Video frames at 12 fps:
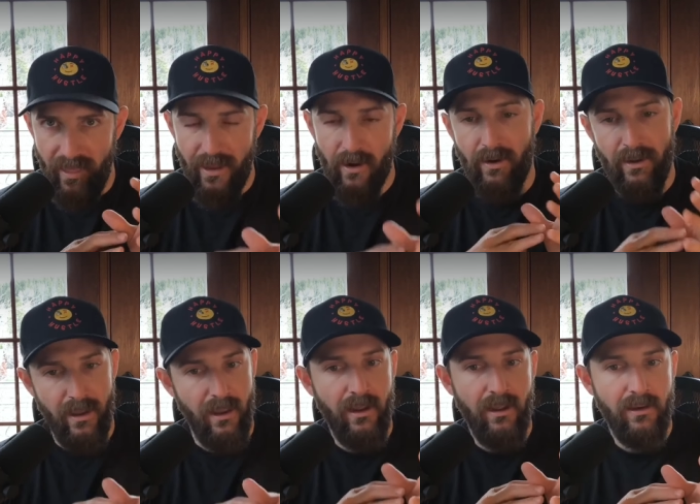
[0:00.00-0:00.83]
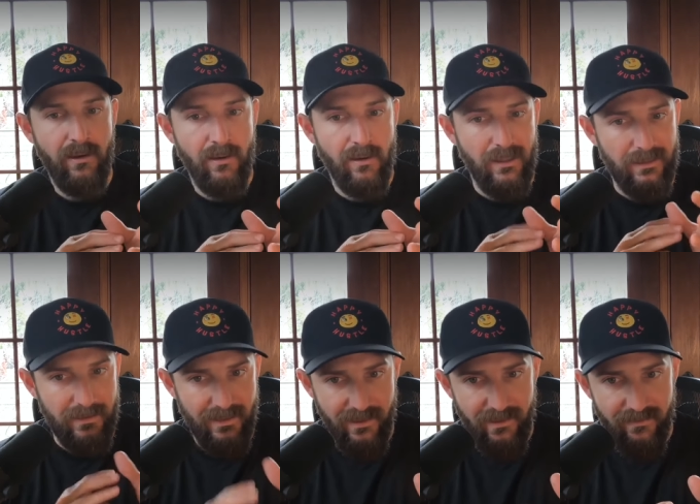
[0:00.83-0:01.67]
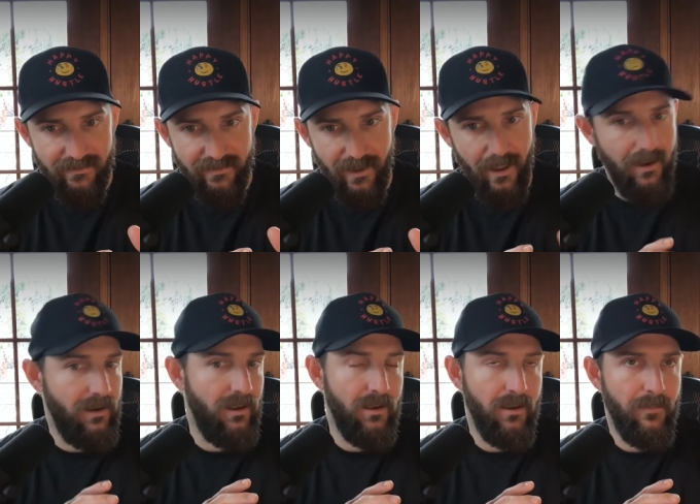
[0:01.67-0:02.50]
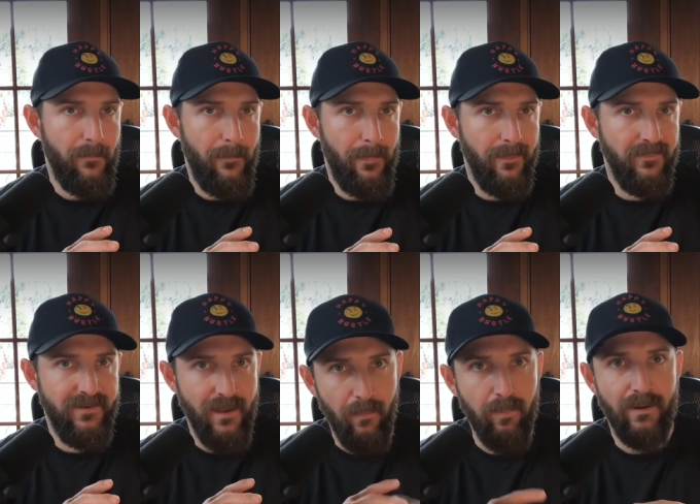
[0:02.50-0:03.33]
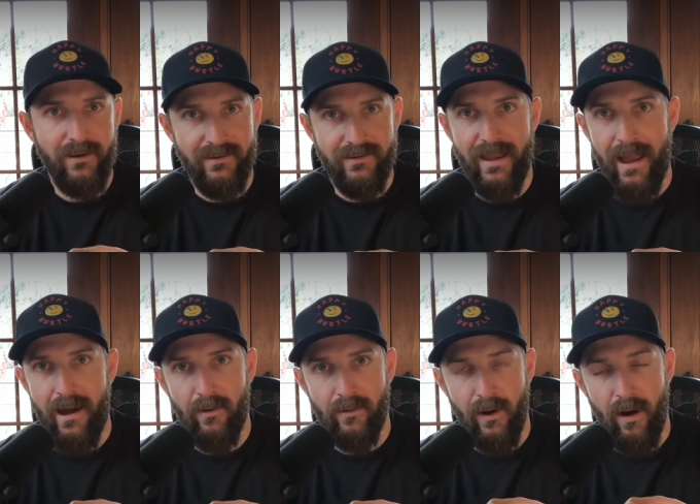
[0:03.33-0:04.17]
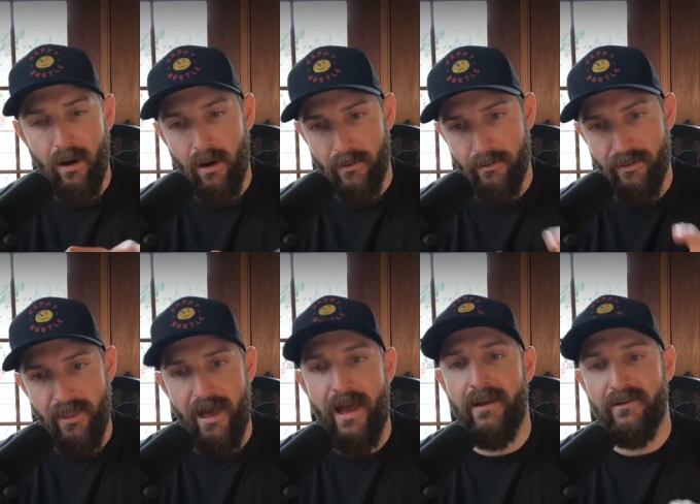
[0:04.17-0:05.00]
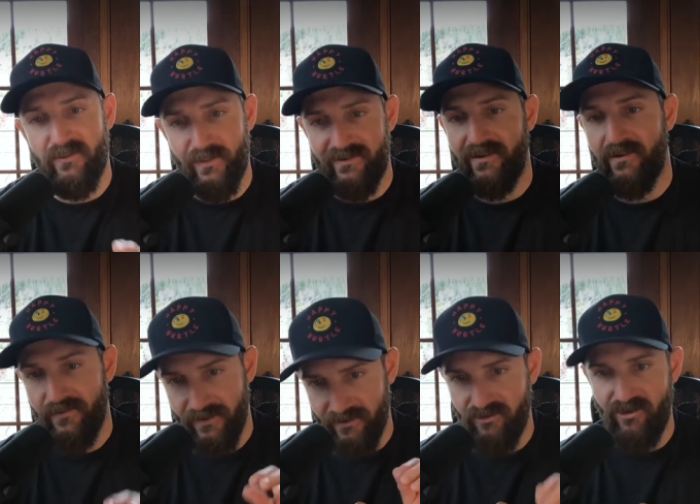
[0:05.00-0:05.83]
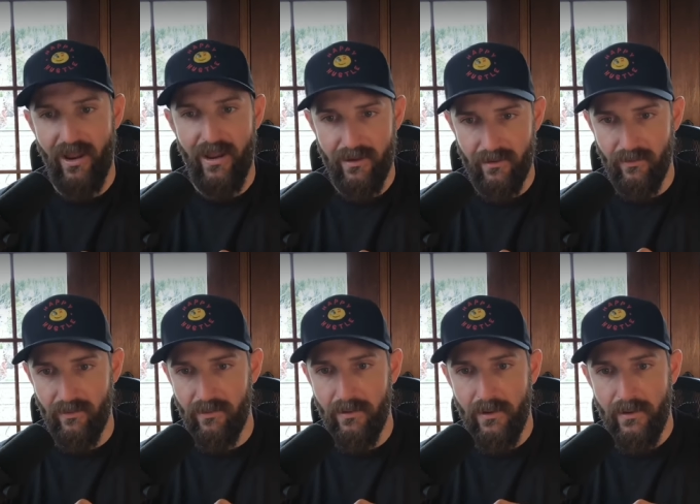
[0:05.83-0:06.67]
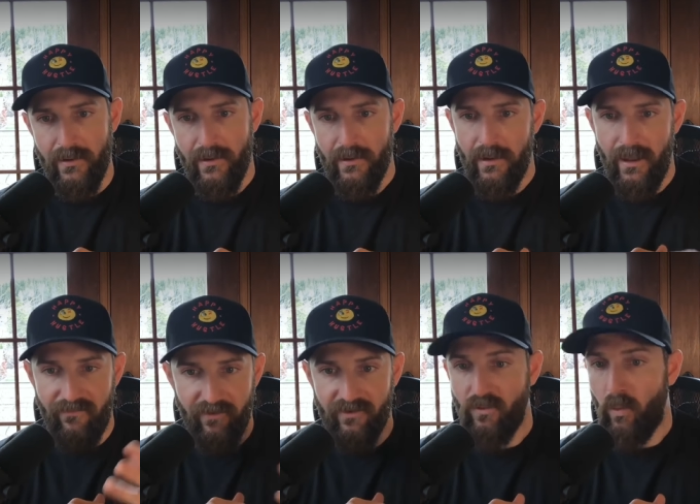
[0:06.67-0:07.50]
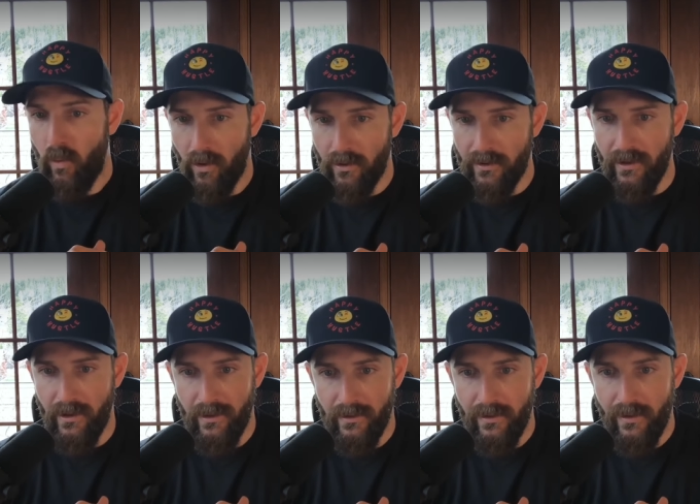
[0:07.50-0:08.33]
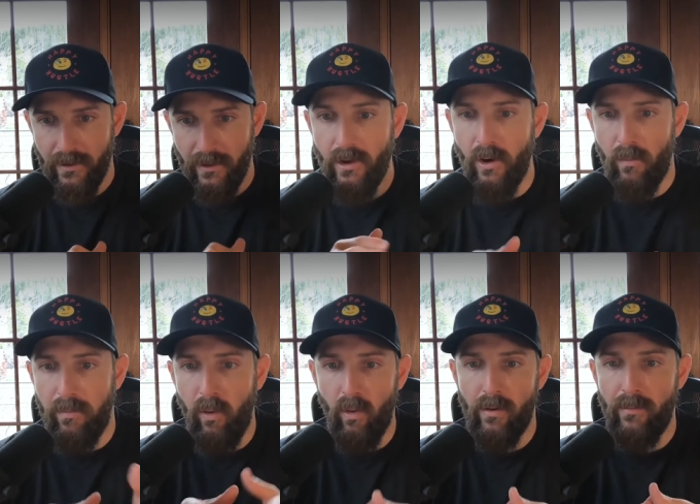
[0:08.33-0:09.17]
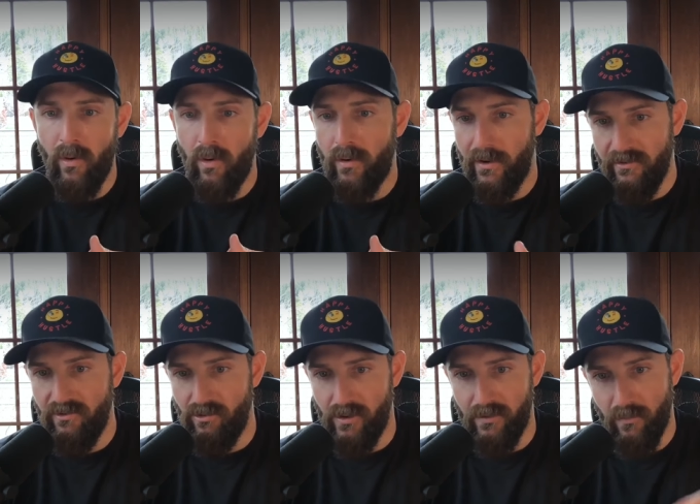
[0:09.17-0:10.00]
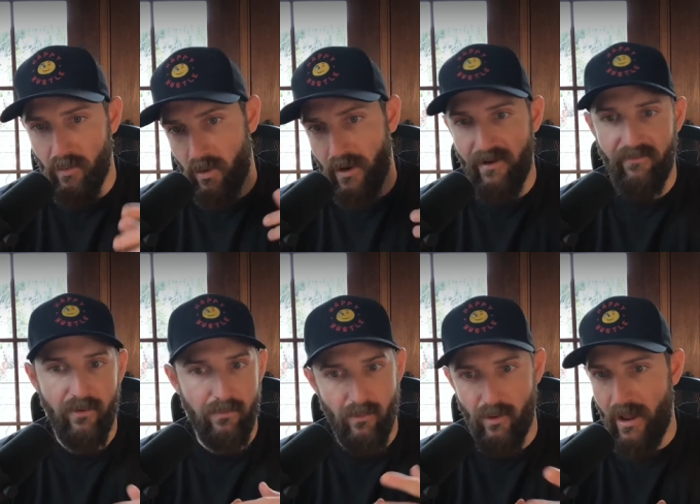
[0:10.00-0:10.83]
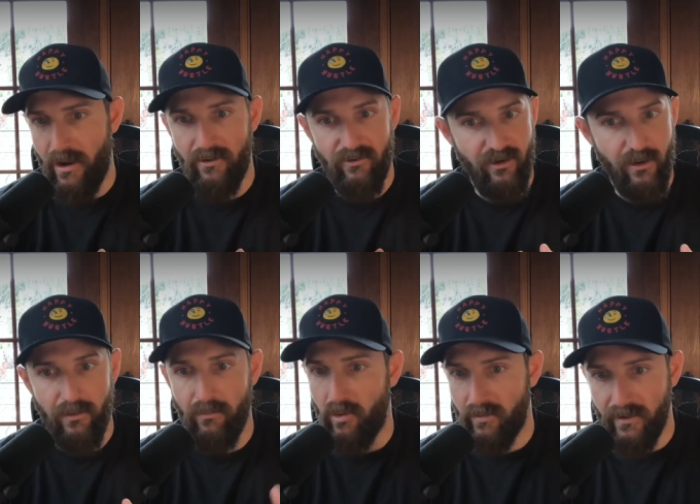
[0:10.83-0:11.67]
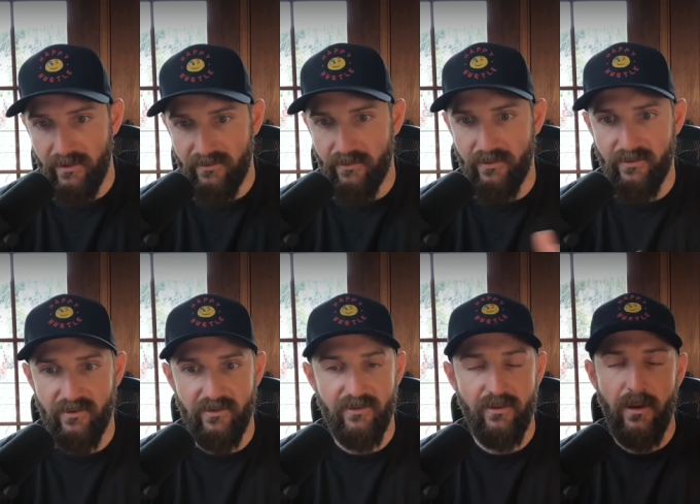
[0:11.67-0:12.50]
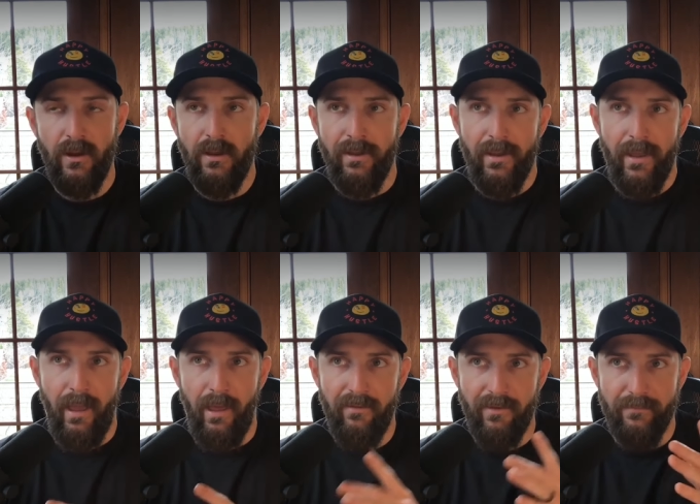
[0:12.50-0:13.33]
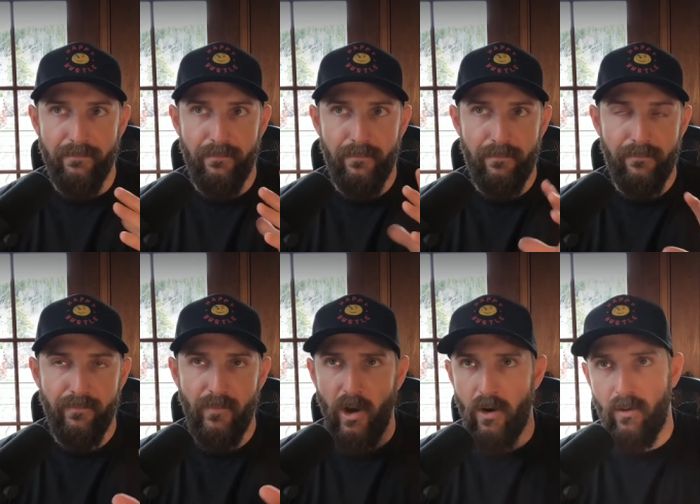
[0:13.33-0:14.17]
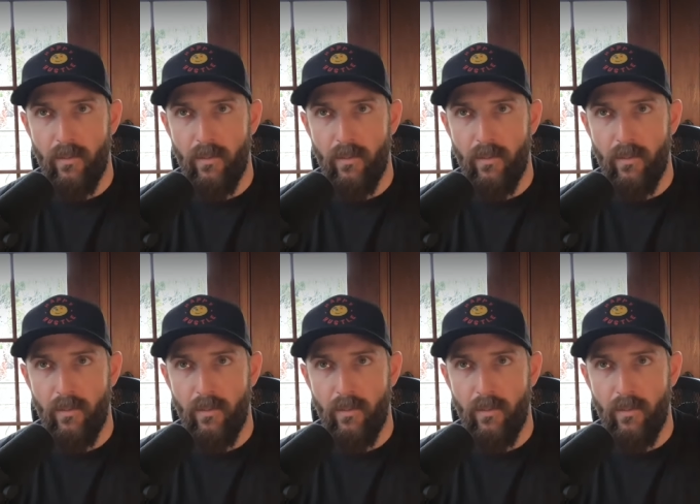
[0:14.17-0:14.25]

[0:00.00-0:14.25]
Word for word: they are getting leads and doubling down on that specific channel. Right. If it's working, you know, pour more into it, more effort, more energy, more resources. And, you